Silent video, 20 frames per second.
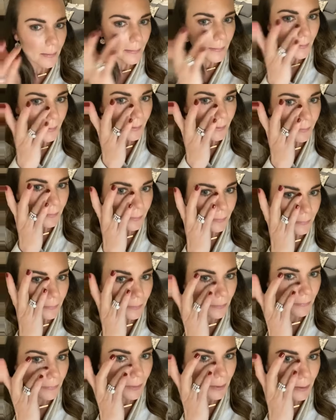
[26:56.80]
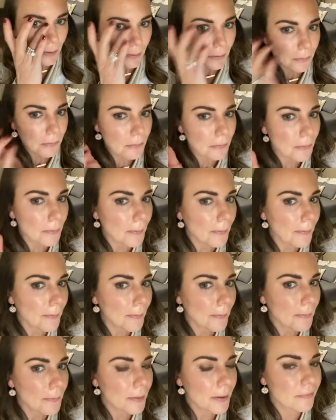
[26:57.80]
Guess it was on my nose.
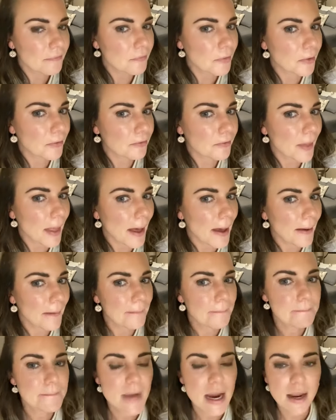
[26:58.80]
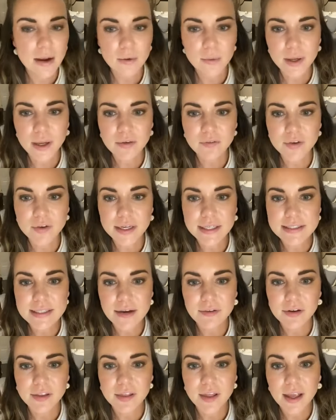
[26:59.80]
We can fix that. We can fix
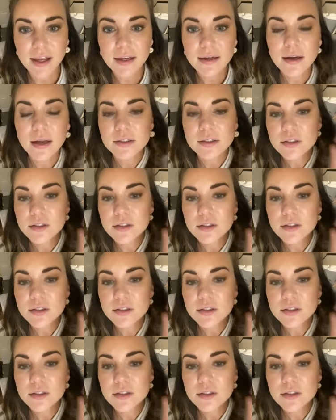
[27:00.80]
everything, not to